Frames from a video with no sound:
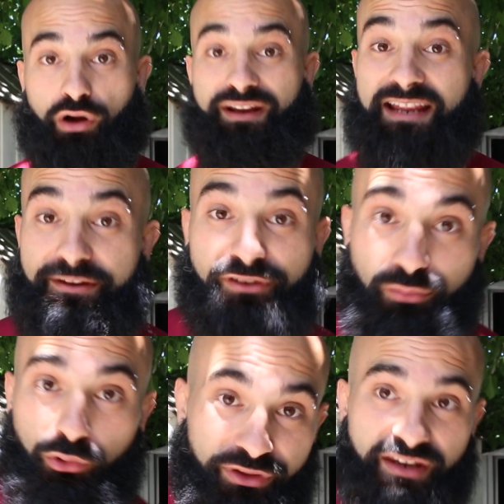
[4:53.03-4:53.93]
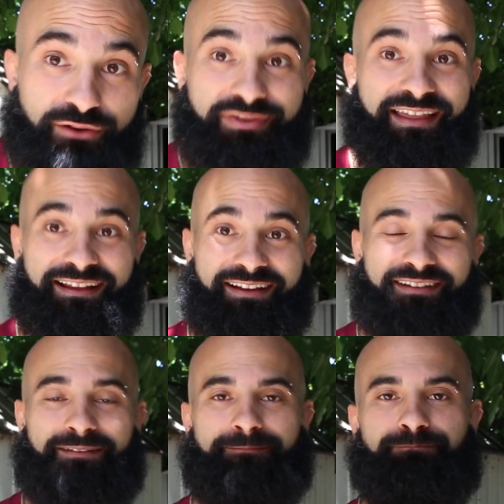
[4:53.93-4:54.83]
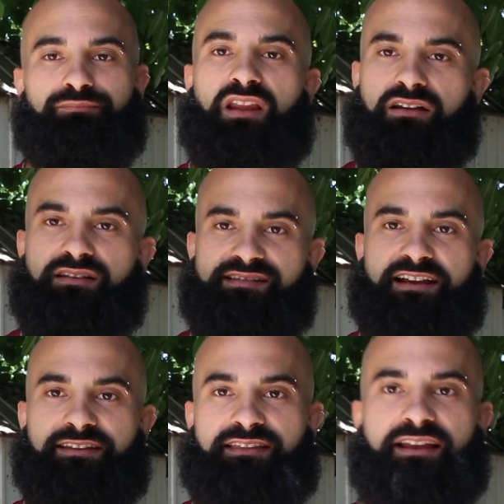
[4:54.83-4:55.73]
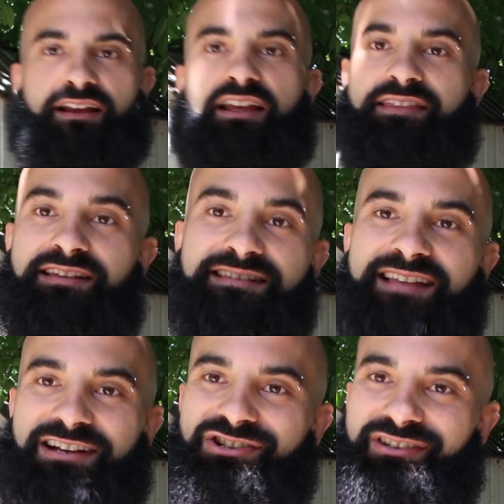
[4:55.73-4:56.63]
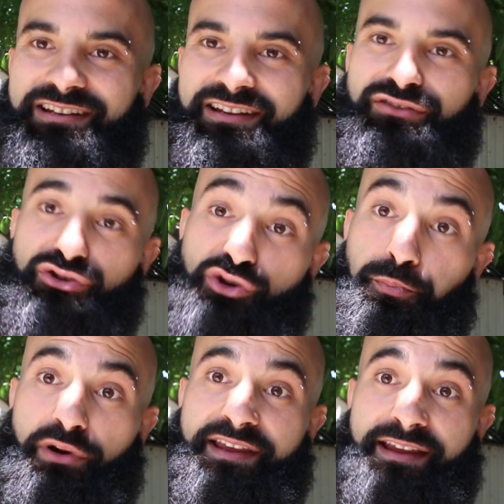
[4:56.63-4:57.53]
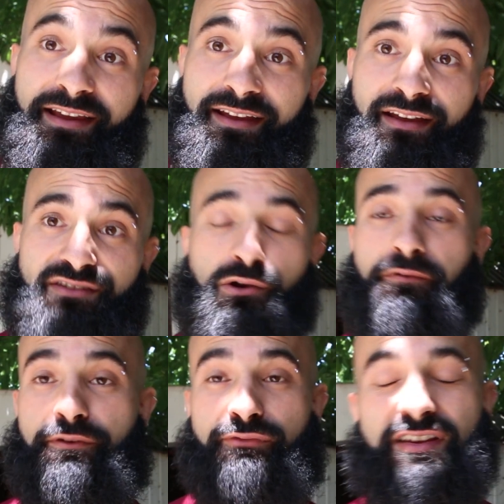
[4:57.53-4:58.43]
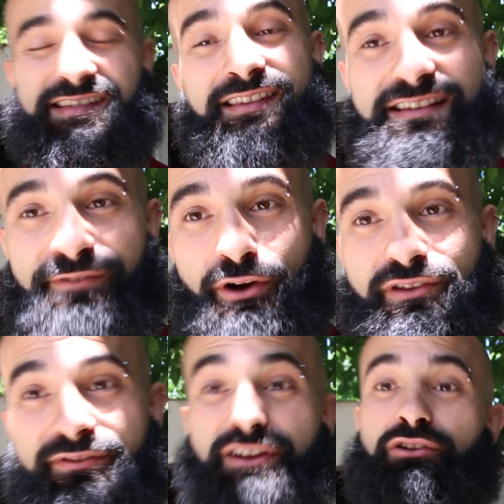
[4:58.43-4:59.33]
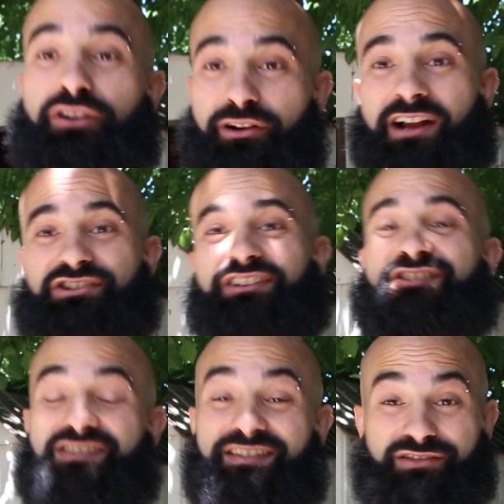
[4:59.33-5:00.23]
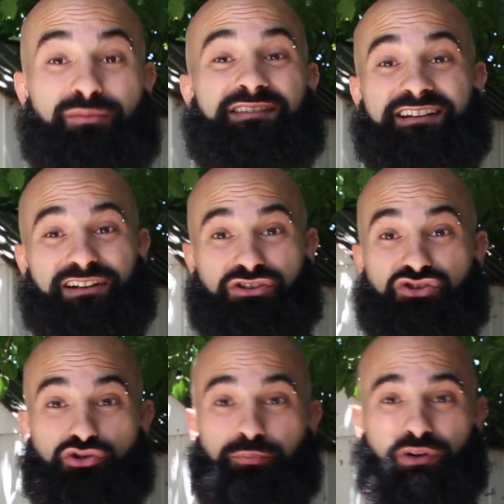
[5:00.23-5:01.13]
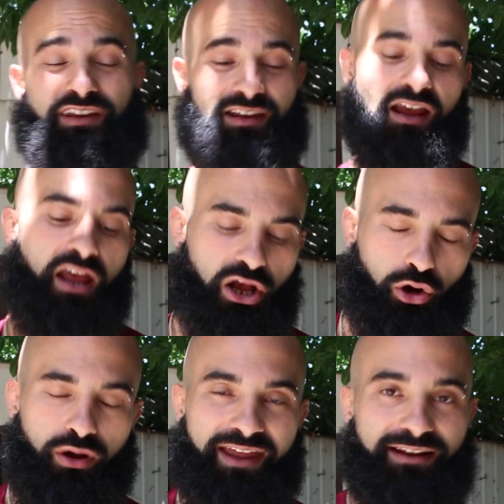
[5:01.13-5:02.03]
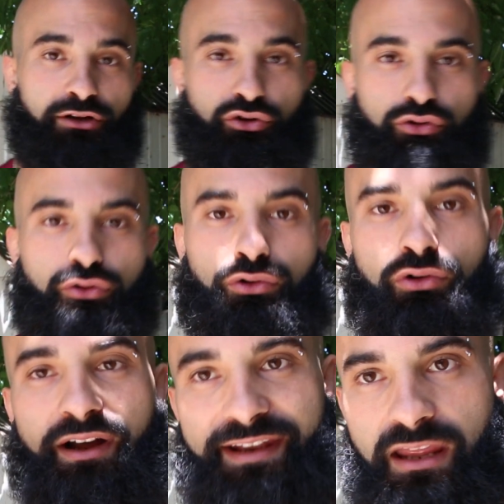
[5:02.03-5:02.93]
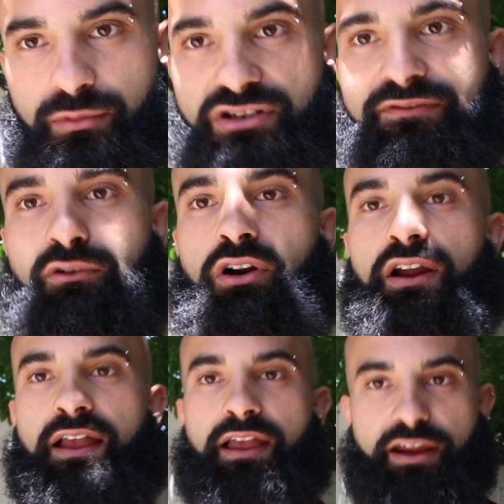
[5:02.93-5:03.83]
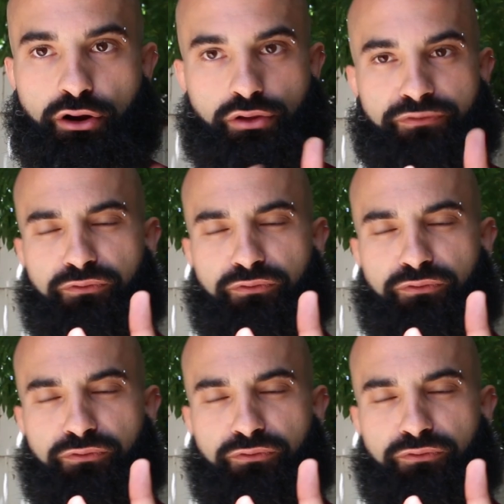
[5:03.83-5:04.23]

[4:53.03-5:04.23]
Even more than you think. Second thing, This is actually the super key. So if you've listened this far in the video, congratulations, because you're about to get a super key. Go ahead and Google an image for, here are the